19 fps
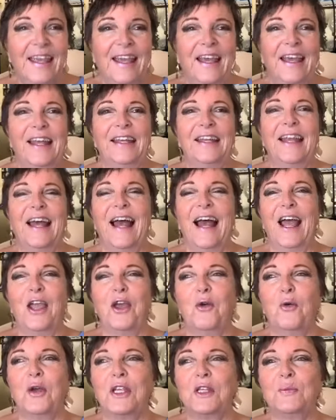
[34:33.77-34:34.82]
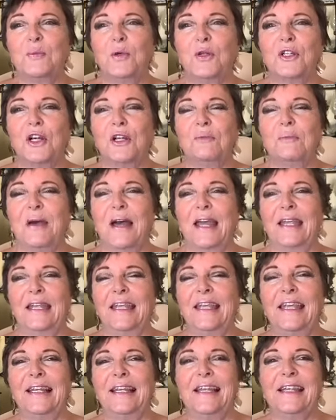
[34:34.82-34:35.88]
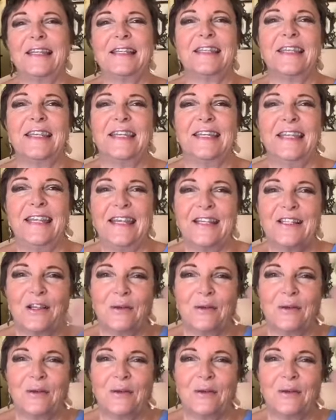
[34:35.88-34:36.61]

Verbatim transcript: And I always put on my healing CDs,